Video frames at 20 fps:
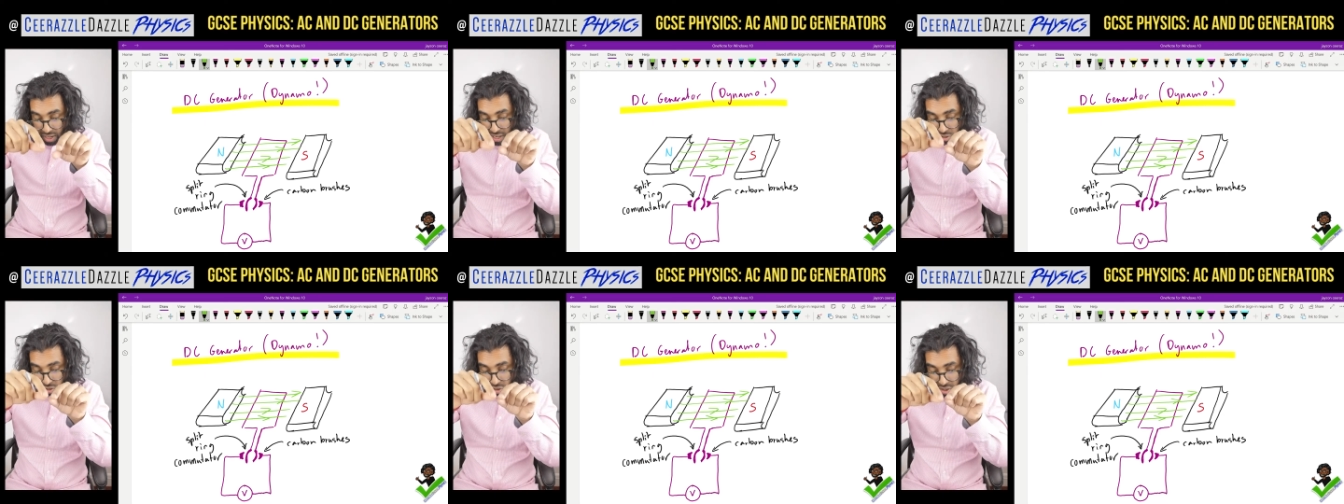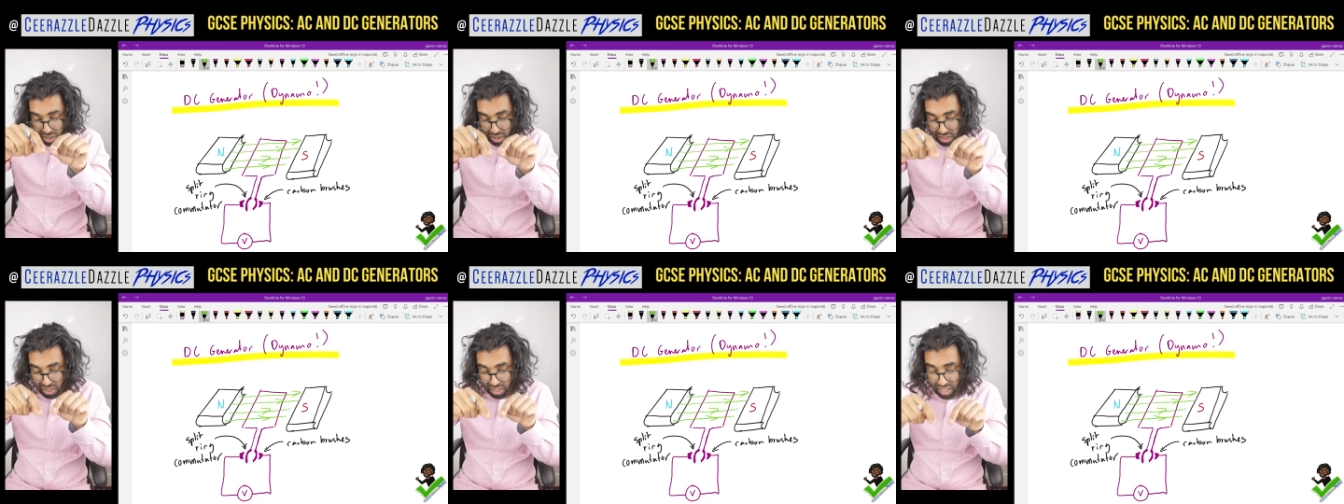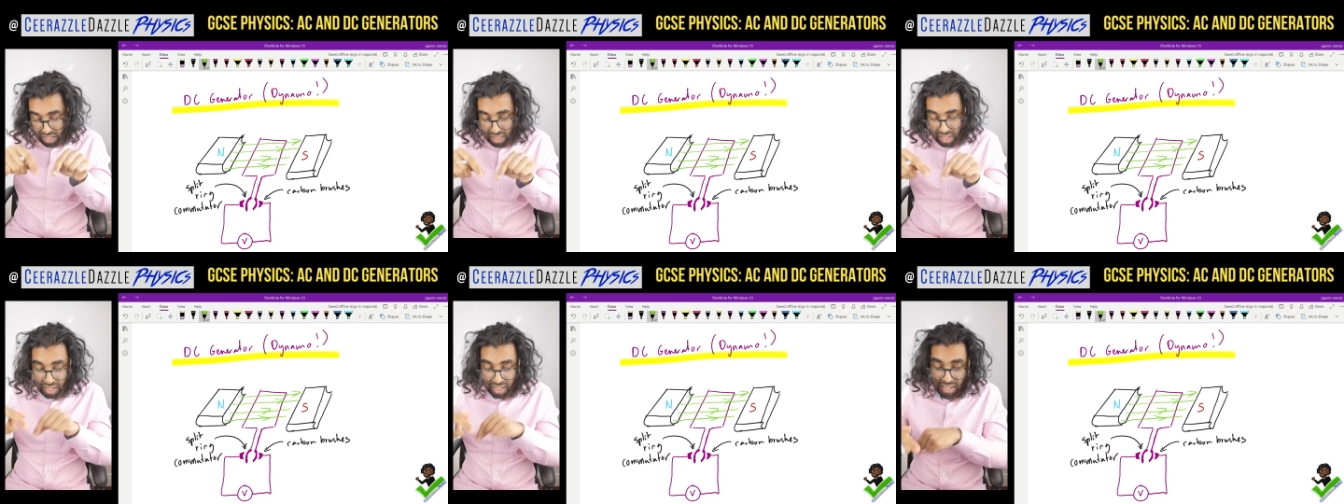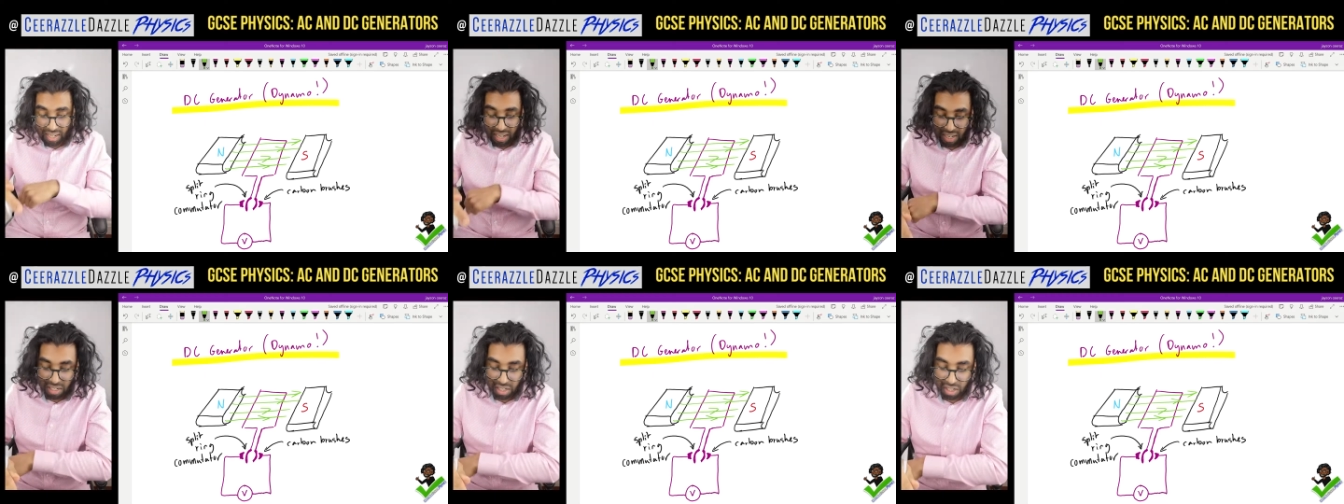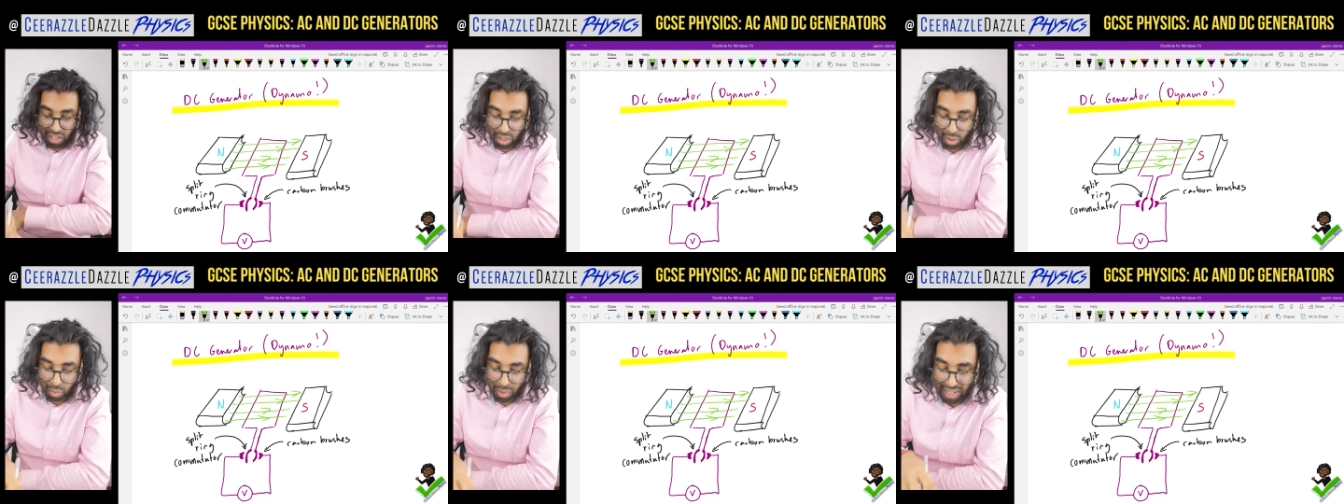as you can see, they're
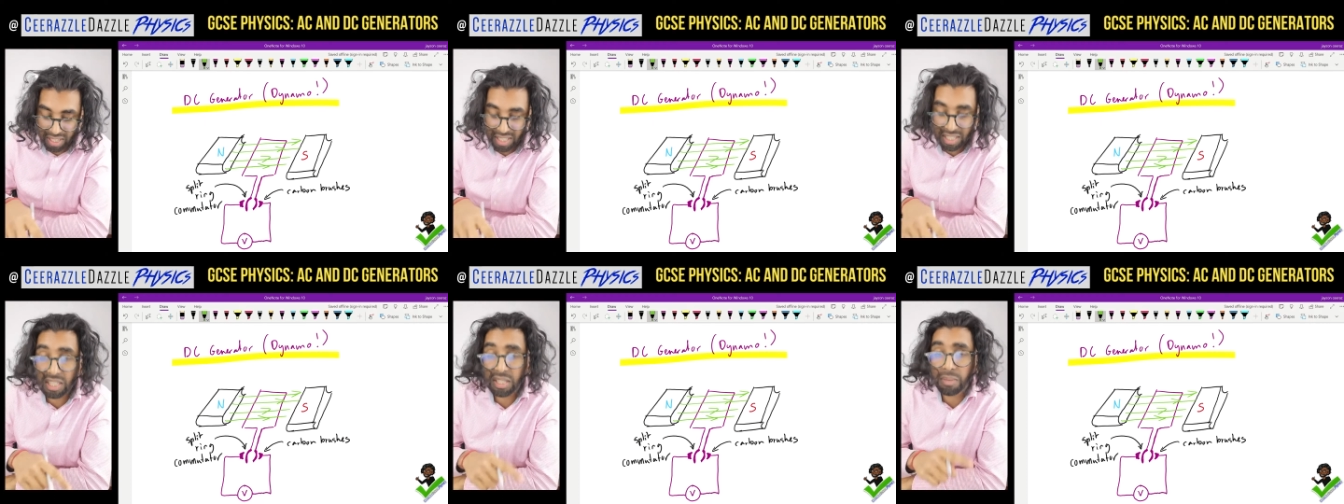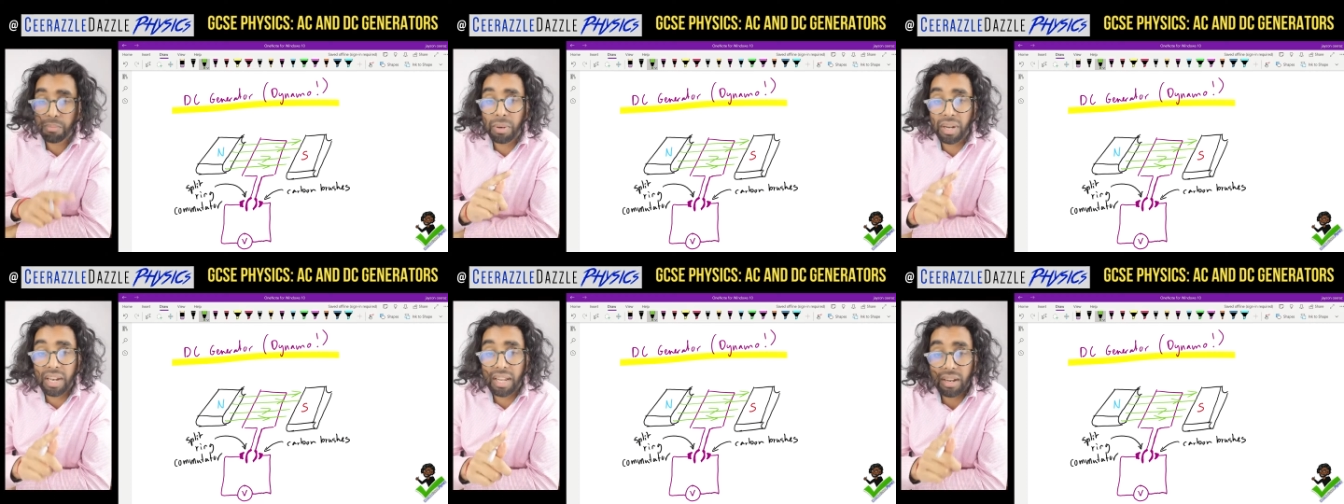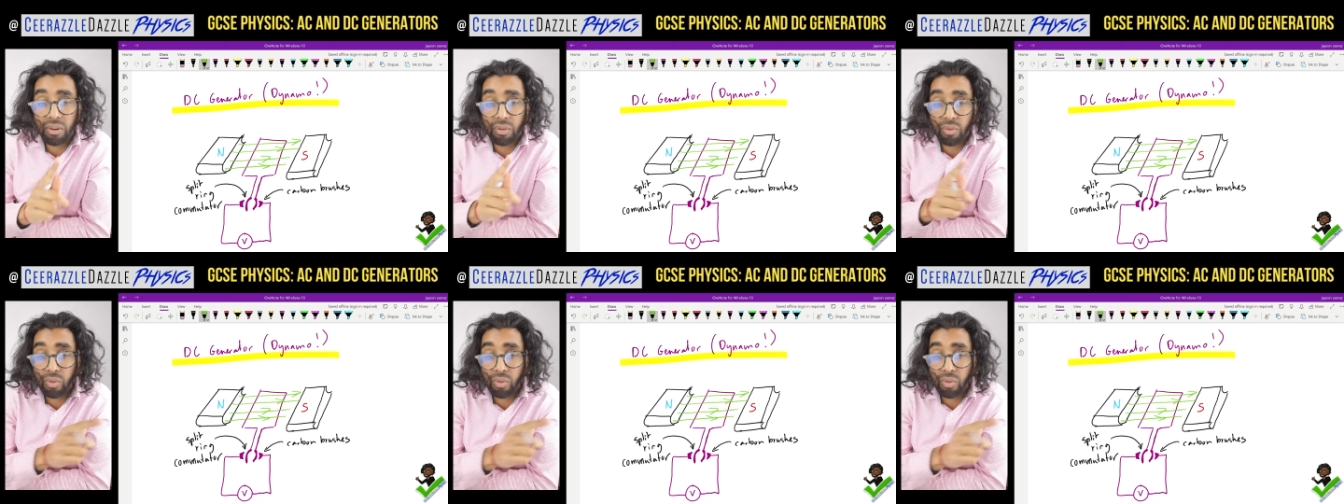connected to a split